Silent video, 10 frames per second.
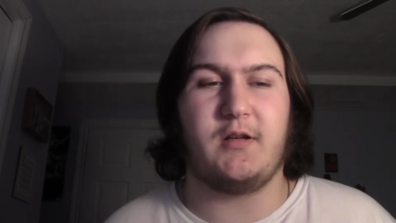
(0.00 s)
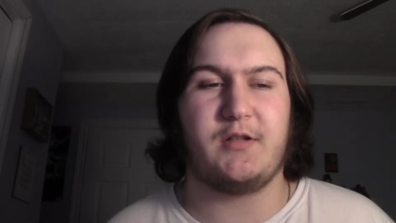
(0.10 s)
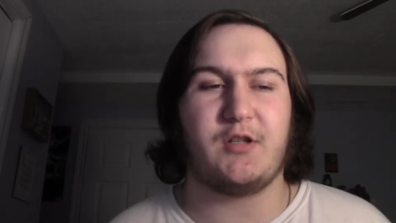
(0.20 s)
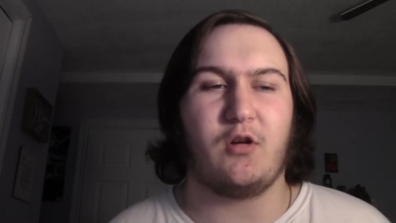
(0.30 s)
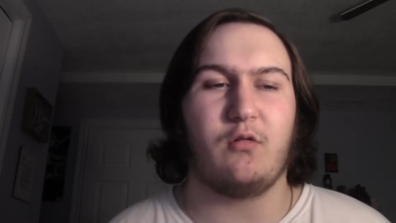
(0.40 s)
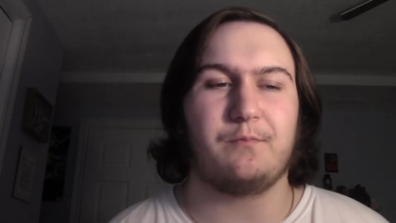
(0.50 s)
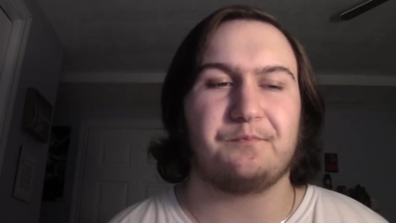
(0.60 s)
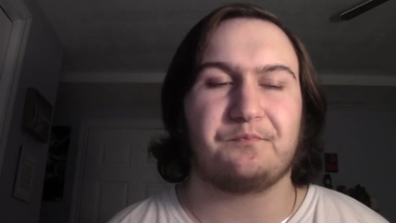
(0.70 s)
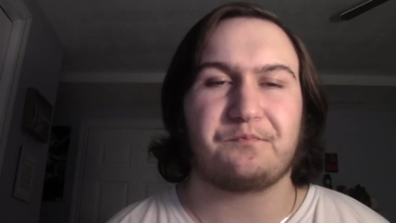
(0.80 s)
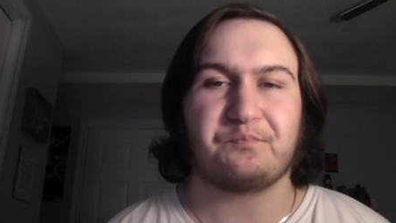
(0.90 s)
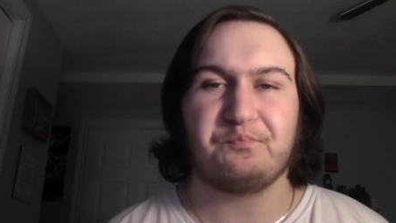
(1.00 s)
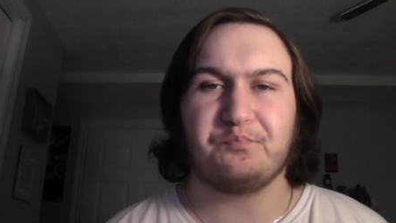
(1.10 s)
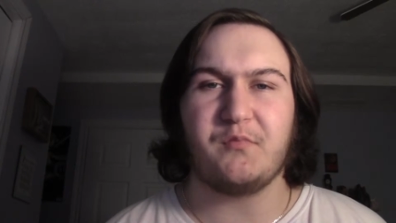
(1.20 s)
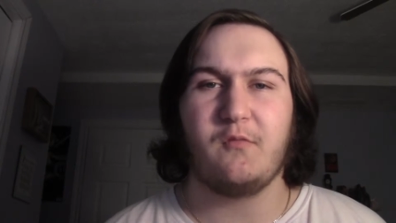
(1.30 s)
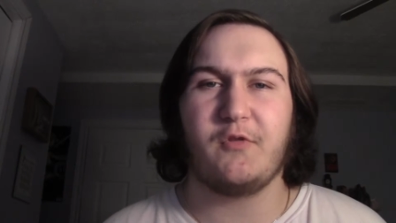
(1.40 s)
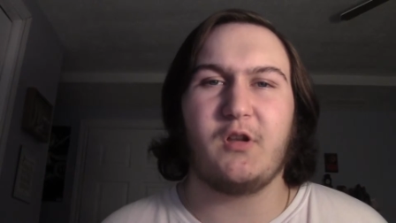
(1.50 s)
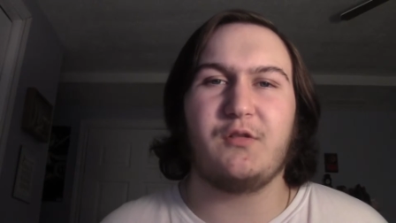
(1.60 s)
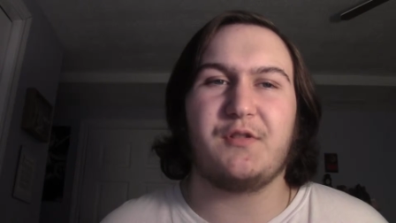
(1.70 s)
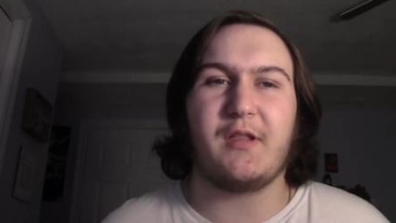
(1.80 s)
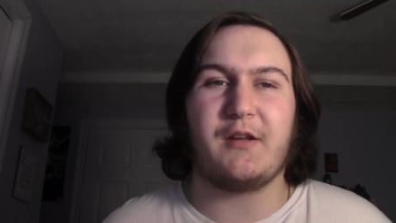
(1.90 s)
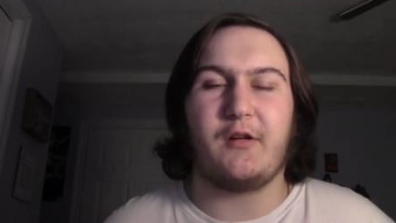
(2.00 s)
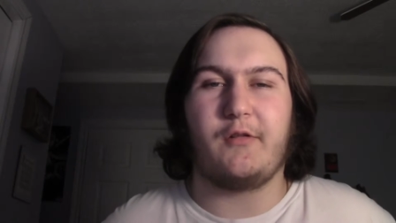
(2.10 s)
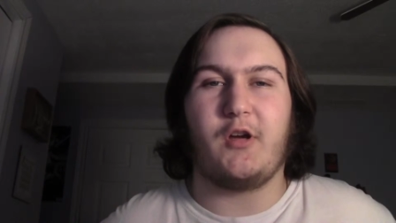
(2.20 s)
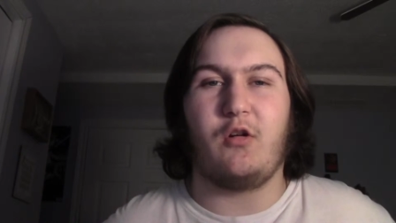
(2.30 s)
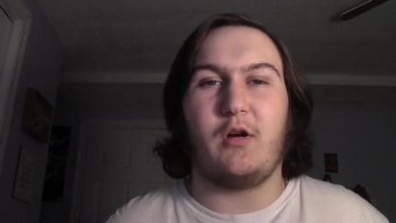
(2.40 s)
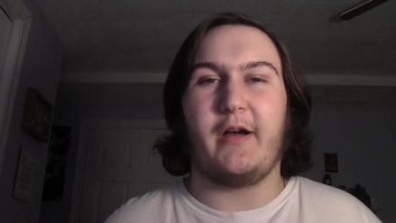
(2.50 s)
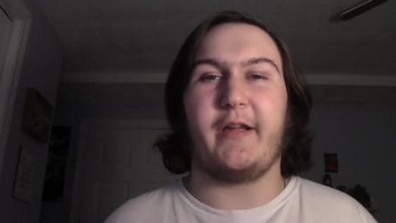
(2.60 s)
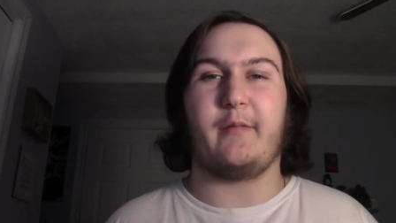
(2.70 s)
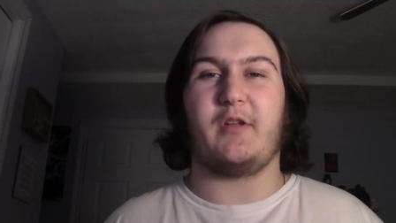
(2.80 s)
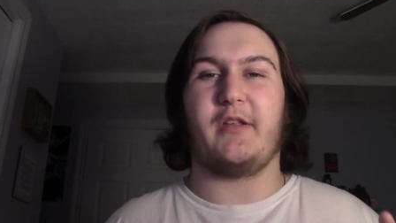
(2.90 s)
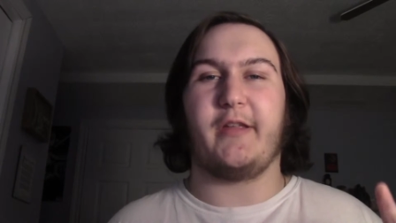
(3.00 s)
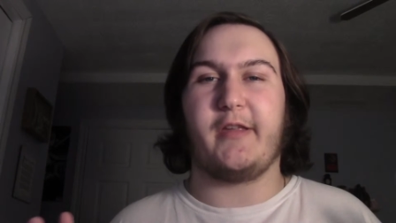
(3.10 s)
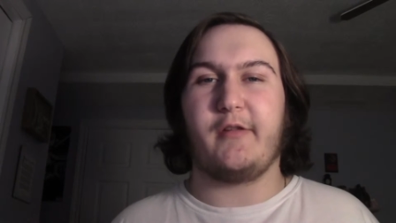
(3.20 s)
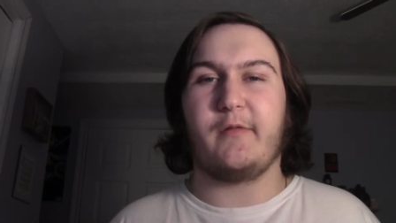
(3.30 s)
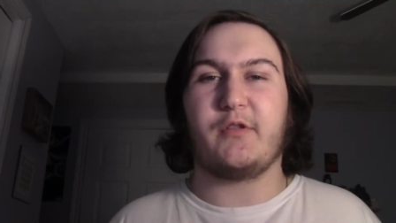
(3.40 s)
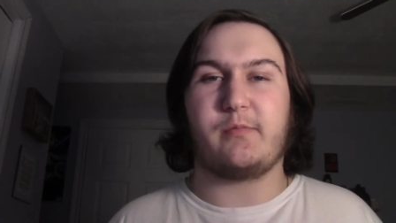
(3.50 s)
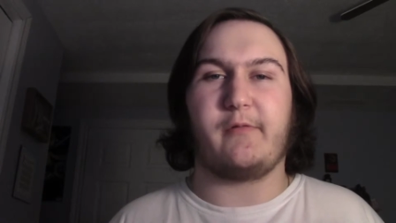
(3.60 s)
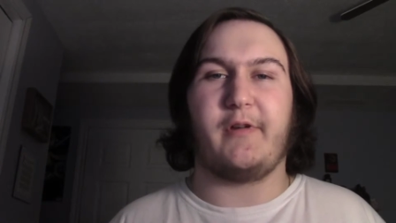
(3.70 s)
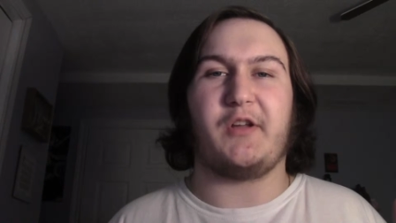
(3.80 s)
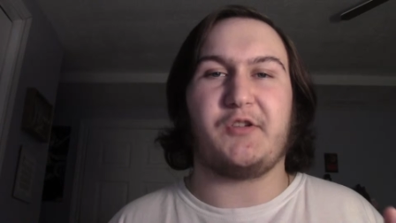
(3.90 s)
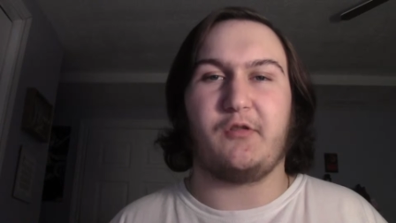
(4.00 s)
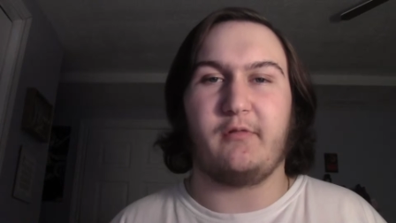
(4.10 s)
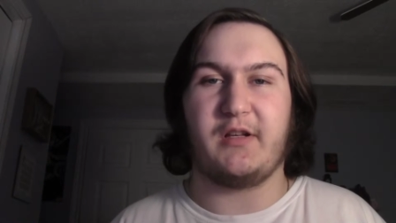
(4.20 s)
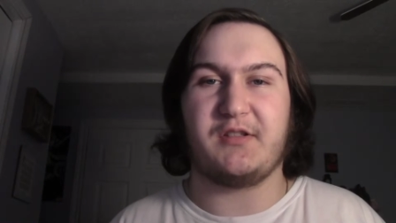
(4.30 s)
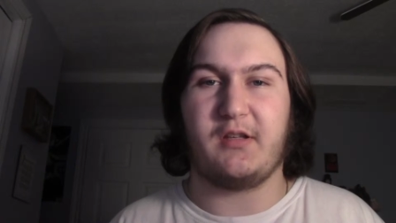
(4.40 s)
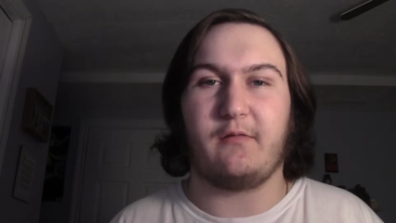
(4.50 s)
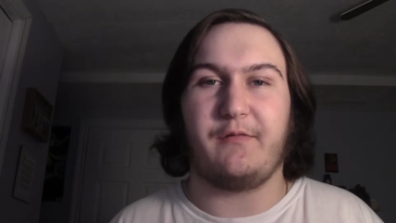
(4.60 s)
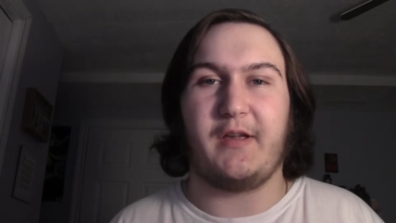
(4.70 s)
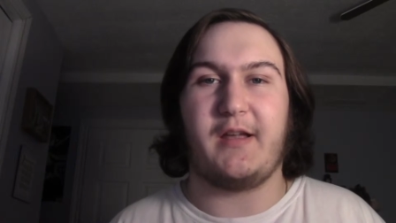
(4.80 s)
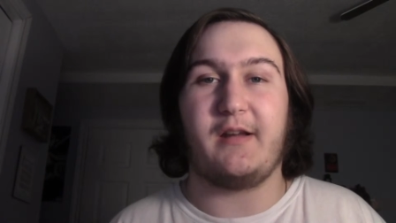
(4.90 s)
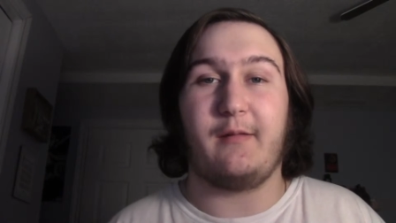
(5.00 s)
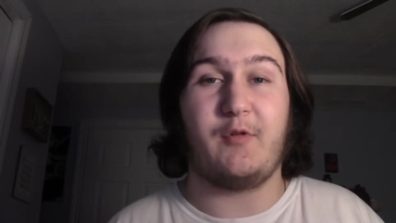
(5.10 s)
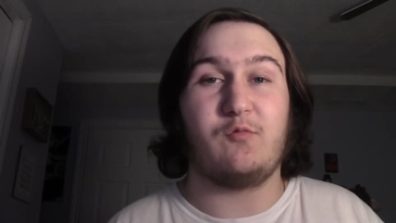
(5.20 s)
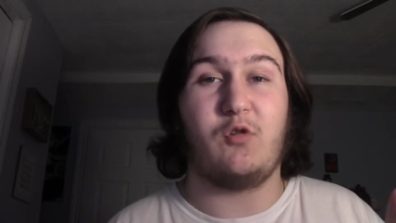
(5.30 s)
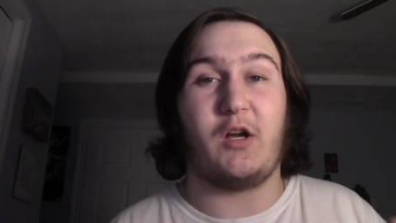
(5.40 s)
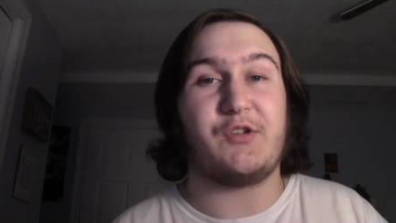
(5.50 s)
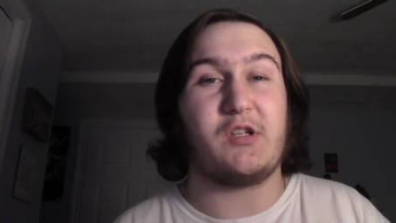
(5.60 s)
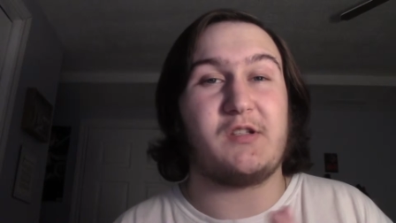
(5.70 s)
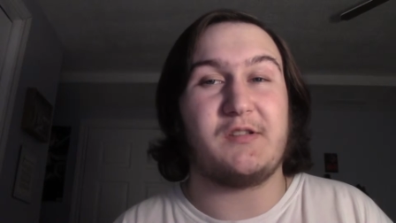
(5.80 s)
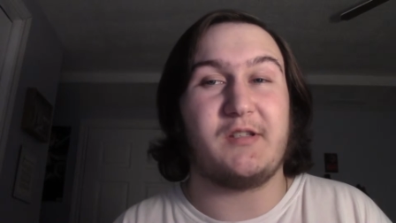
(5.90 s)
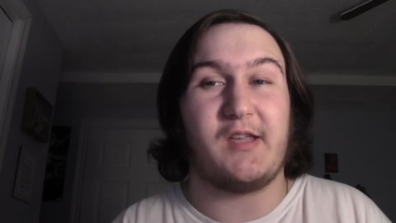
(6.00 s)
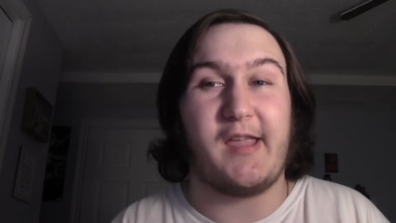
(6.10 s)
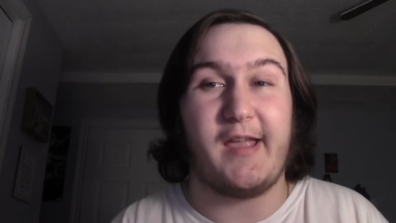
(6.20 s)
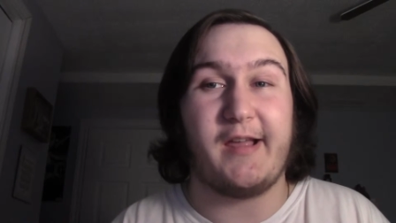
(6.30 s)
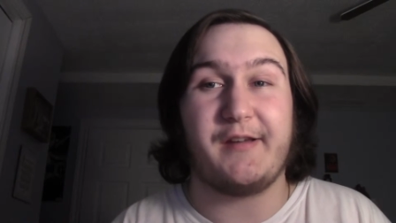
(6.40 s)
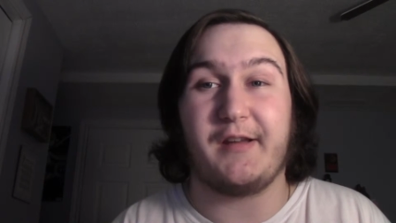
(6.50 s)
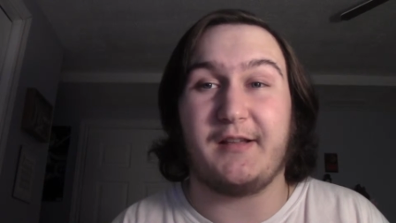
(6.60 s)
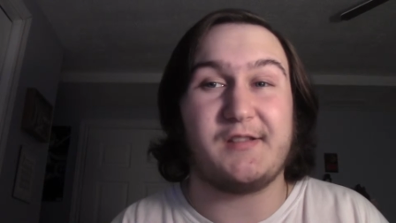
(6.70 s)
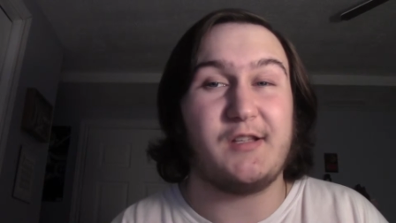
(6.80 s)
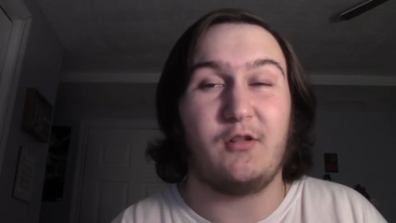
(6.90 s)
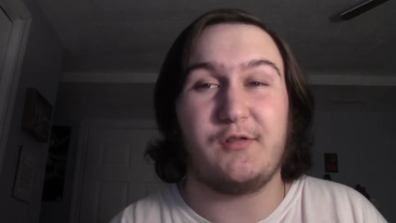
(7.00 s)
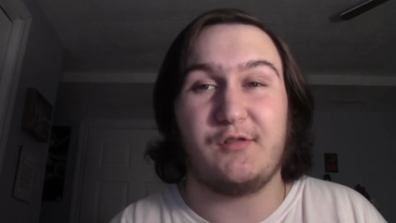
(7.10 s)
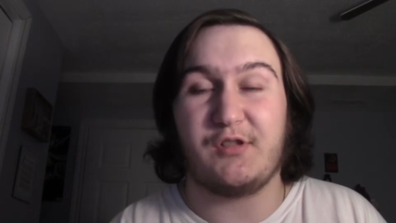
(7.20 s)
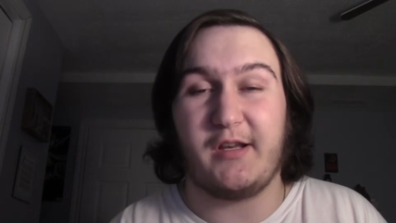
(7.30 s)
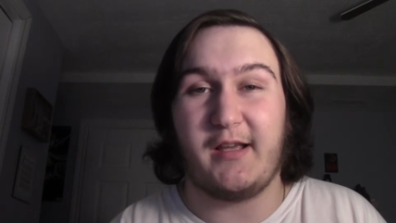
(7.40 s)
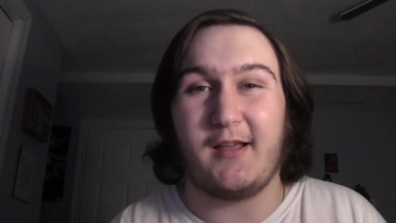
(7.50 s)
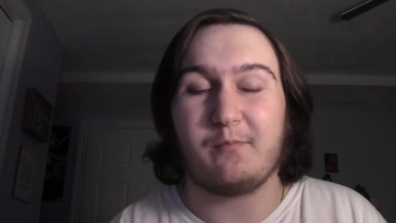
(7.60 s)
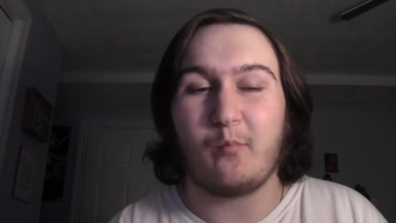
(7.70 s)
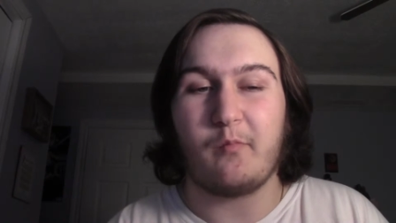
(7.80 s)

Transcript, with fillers: So, for those of you that don't know, I am a huge professional wrestling fan. I've been watching it since a kid, and I still do today.